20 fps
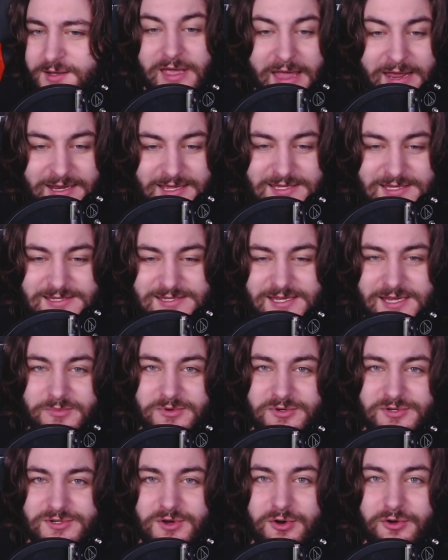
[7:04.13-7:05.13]
The Anakin
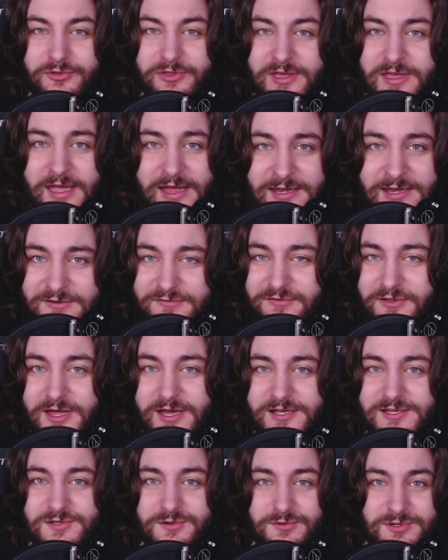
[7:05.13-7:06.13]
saber is called the
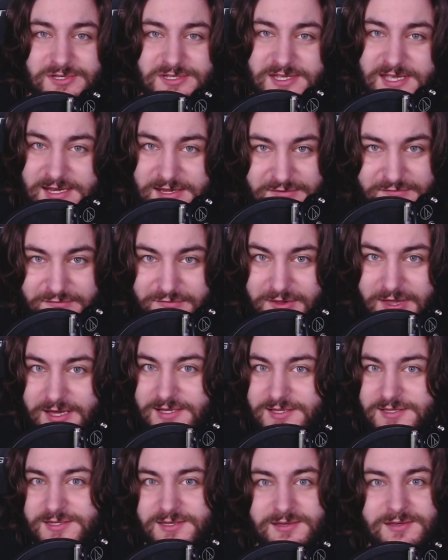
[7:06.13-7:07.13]
Anti-Flex or the Skinny
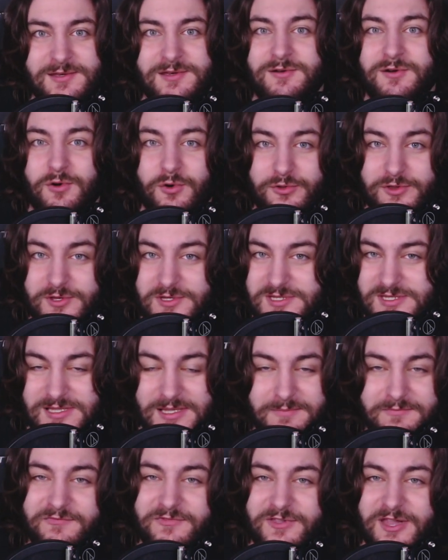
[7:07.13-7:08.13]
Flex or the
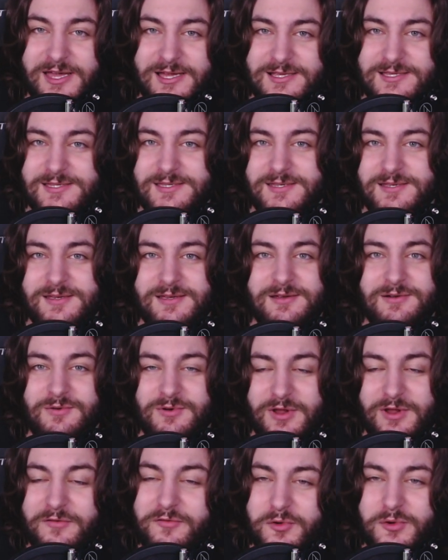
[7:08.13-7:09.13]
Slim Flex,
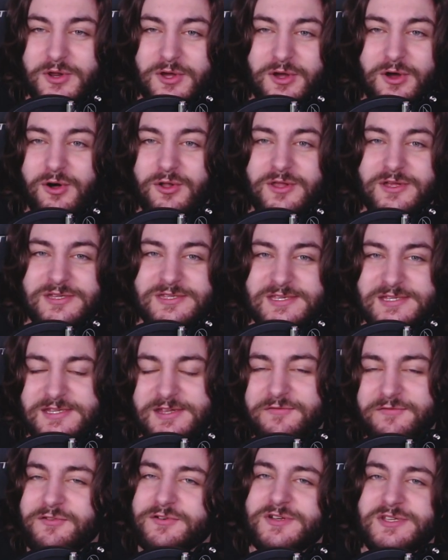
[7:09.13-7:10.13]
whatever you want to call it. It's a
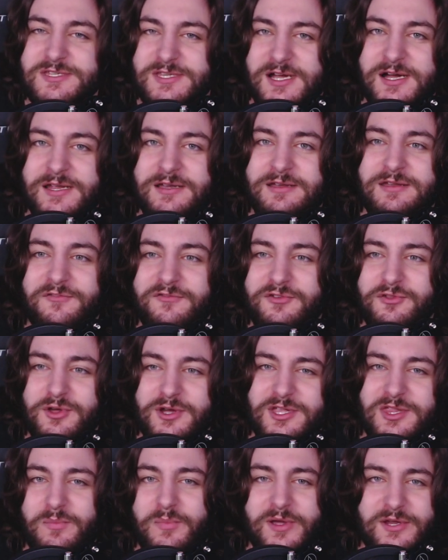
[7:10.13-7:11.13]
different design. If you
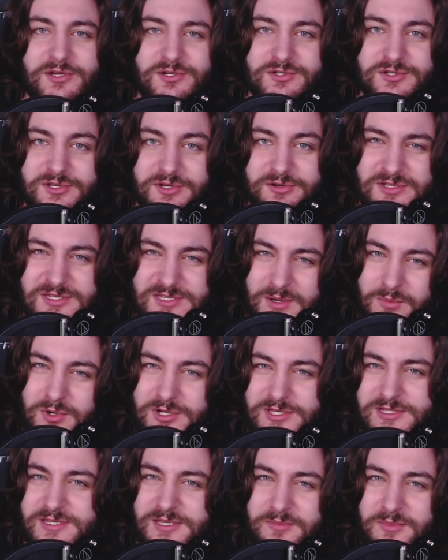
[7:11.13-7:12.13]
look at the pictures, they're
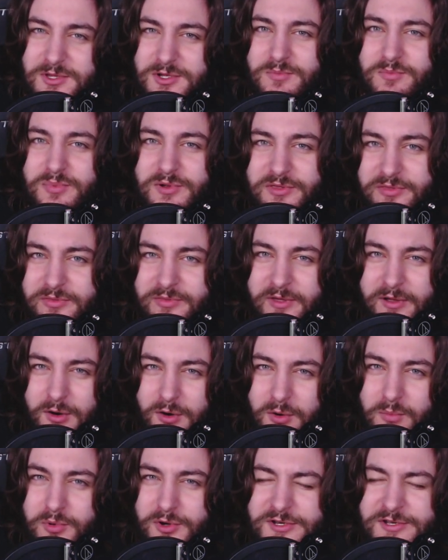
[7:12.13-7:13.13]
somewhat similar, but they
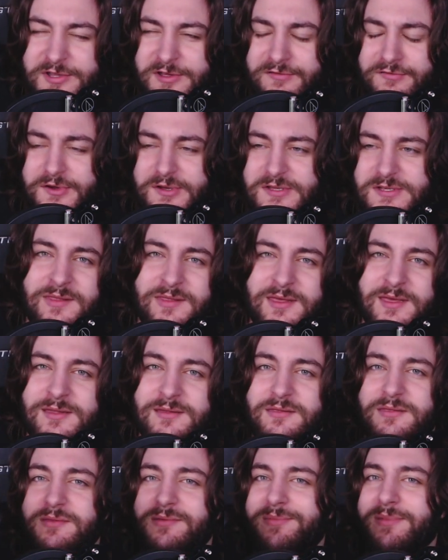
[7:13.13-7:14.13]
are pretty different. And
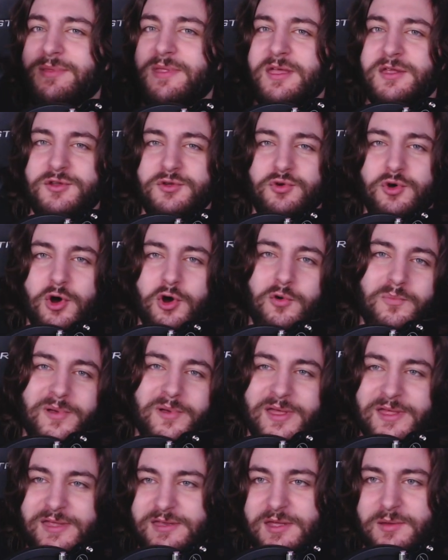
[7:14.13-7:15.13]
then A New Hope
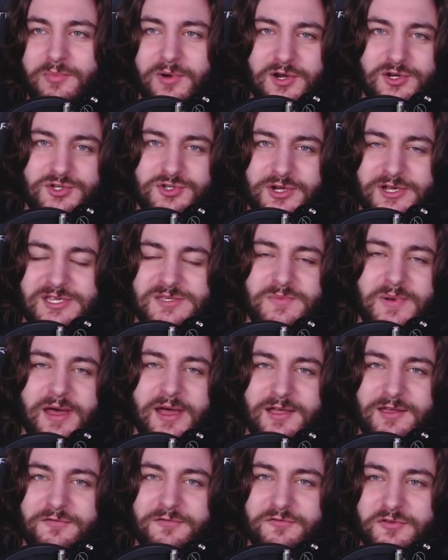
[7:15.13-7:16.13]
and Empire Strikes
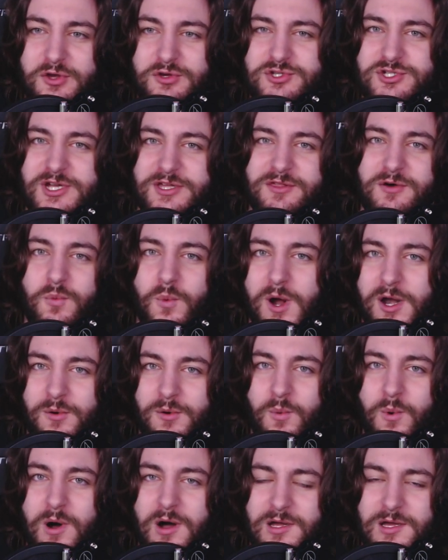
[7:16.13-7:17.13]
Back, if you go check the
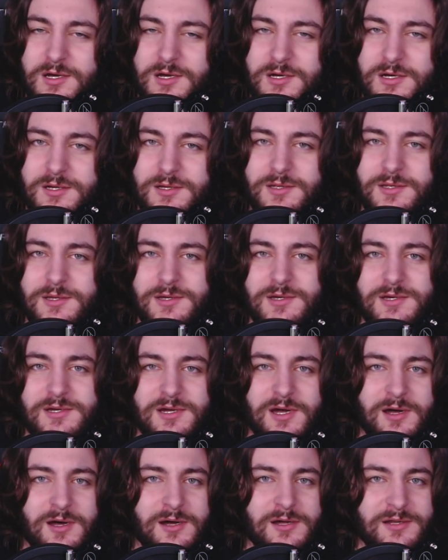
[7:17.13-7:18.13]
Wanawanga
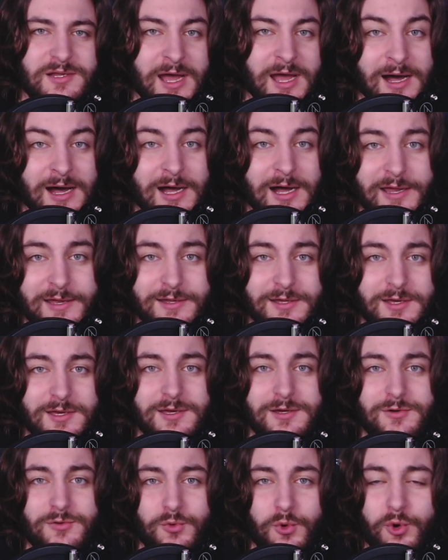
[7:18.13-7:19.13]
guide,
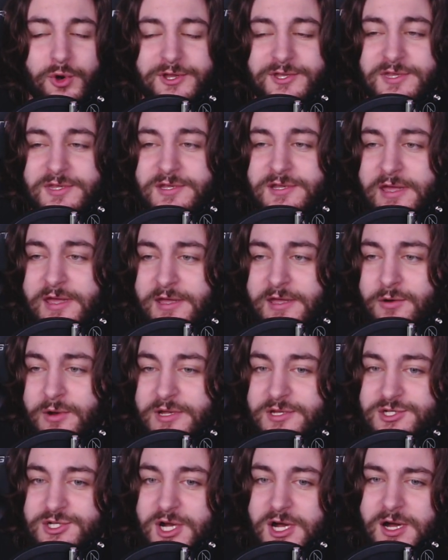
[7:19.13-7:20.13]
Roy did a
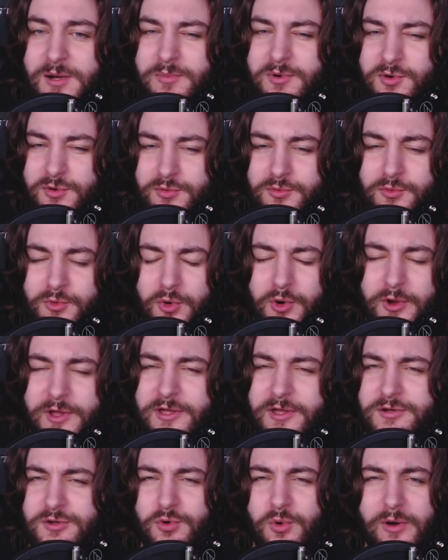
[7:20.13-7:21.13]
great job, or
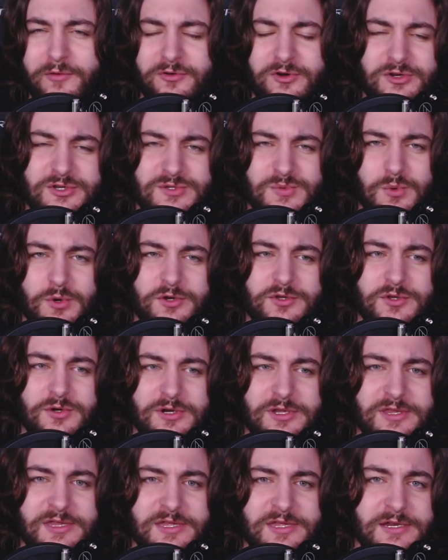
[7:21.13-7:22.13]
Roy and whoever else worked
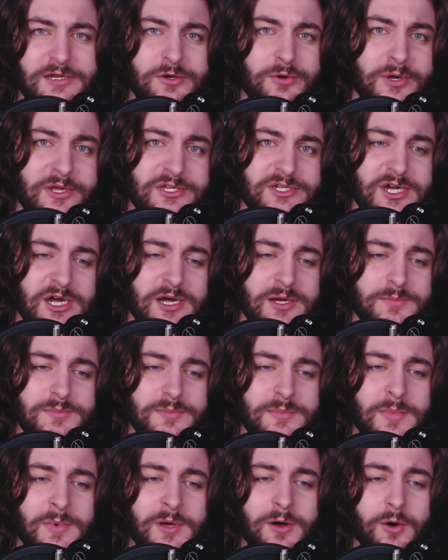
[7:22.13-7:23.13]
on it, they did a great job
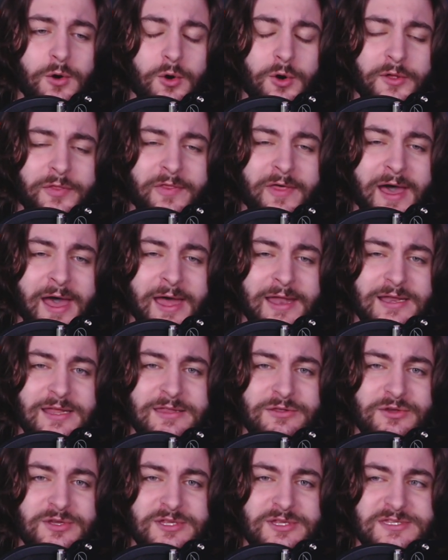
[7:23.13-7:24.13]
on that,
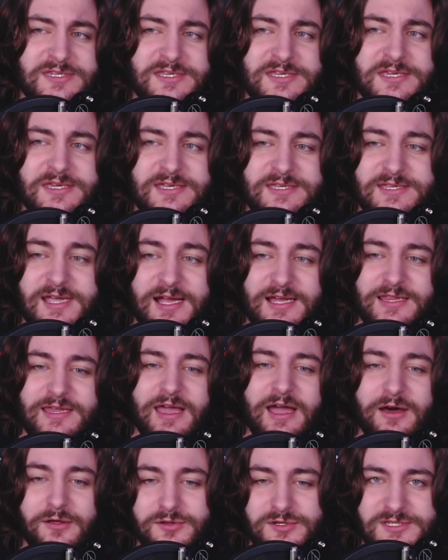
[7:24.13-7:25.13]
and you can see
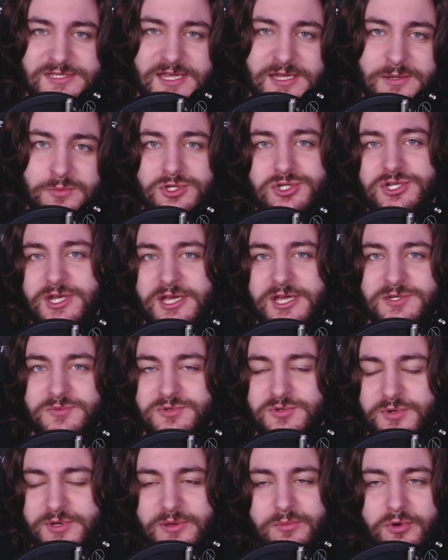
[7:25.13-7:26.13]
exactly how the sabers change
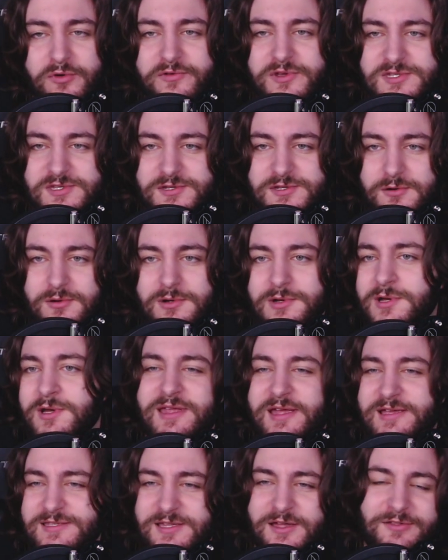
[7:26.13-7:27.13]
between the movies. So
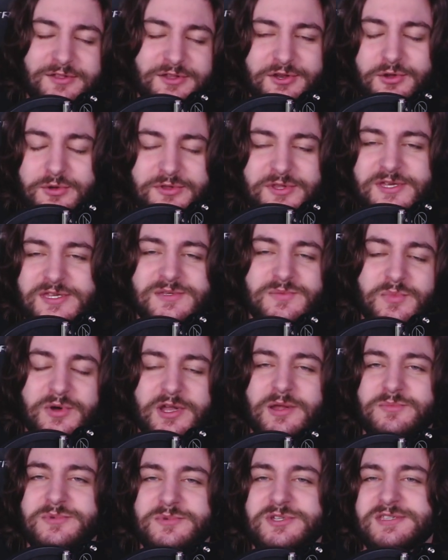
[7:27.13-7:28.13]
that has nothing to do with this,
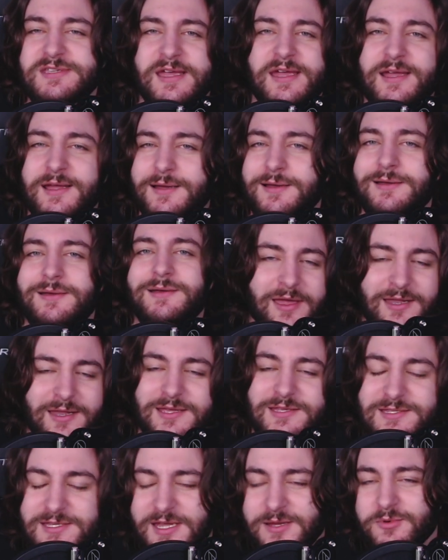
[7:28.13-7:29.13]
but I'm just saying the
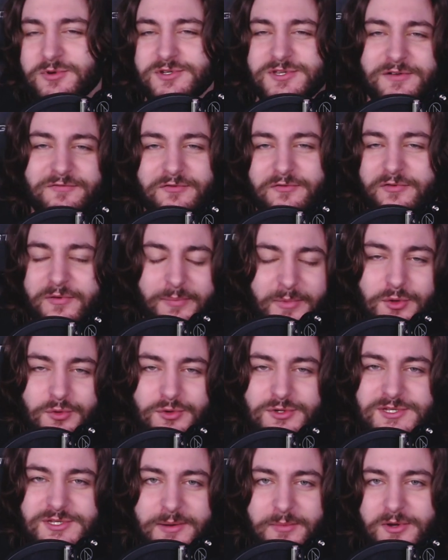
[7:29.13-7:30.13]
Anakin saber is different from the
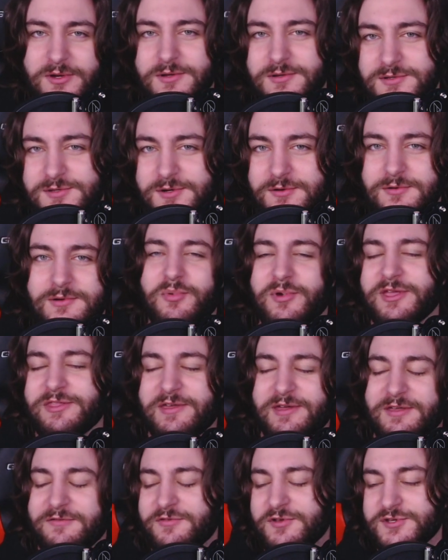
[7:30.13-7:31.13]
Luke saber. So people
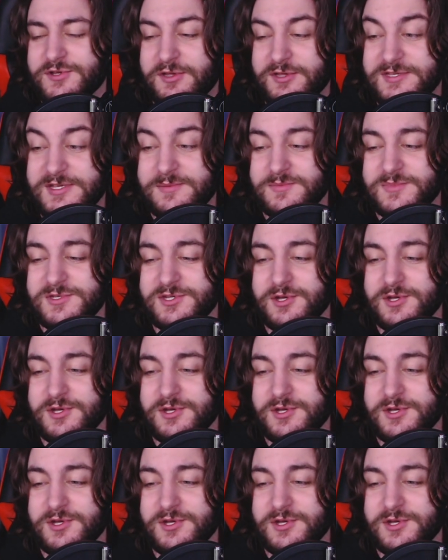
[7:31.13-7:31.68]
get that confused all the time.